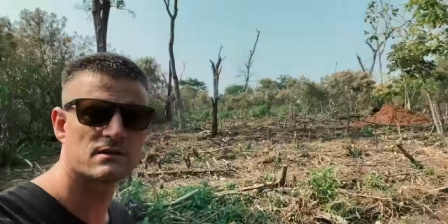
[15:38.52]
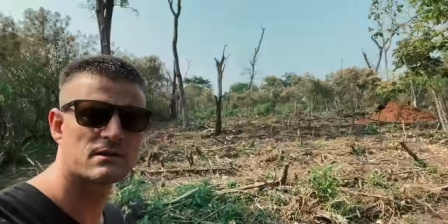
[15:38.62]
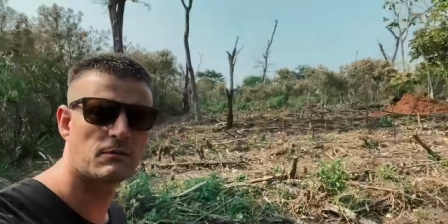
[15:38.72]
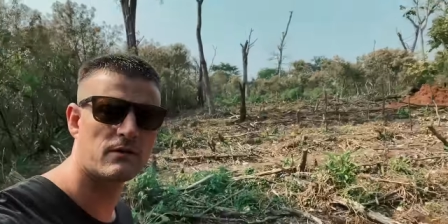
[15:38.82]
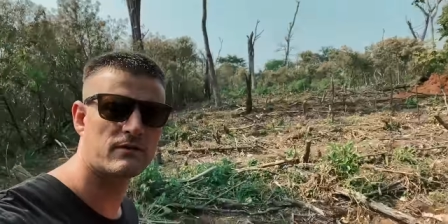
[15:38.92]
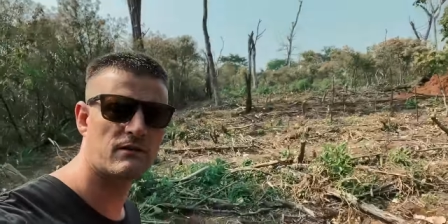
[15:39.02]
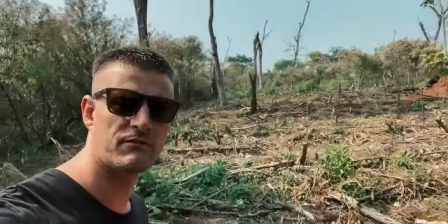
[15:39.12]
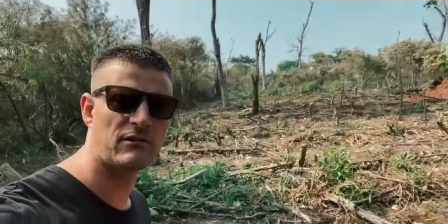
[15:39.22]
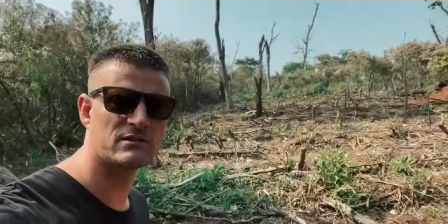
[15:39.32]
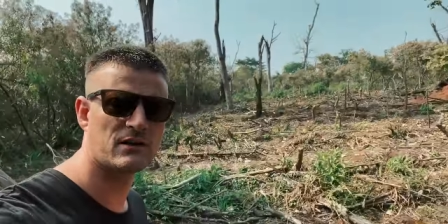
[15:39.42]
some of the
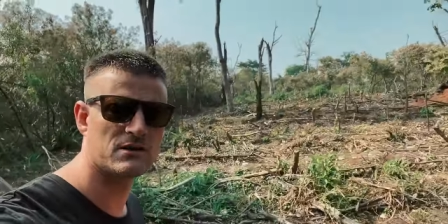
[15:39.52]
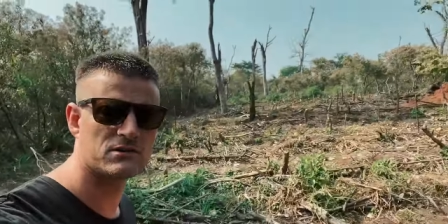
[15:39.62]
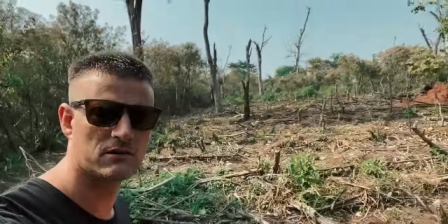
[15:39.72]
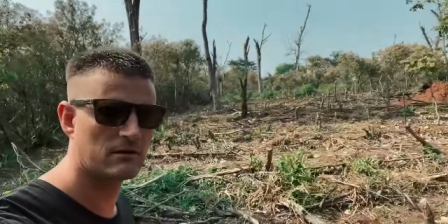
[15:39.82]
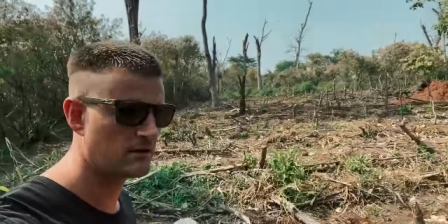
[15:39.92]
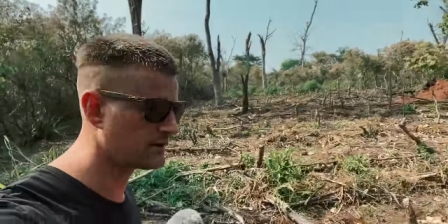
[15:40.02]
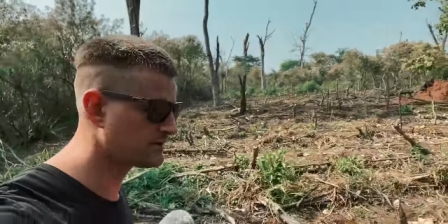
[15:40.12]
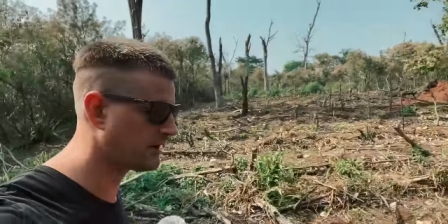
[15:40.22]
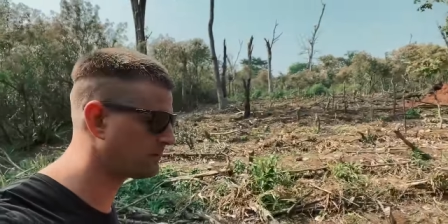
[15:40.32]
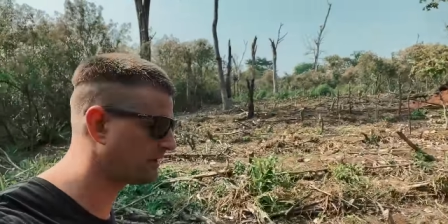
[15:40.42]
deforestation
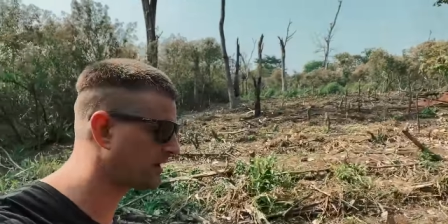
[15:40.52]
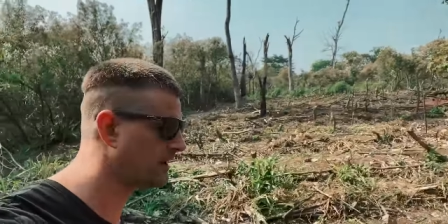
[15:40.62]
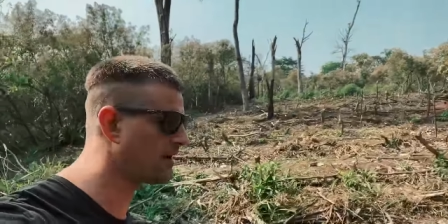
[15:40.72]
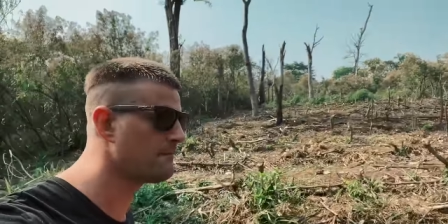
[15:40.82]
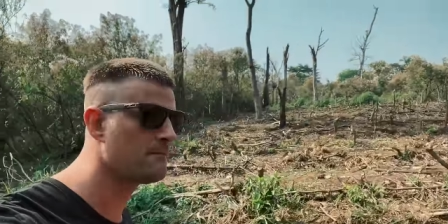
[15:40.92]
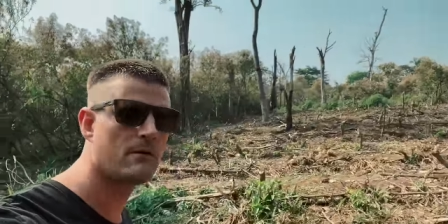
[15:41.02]
that's happening here.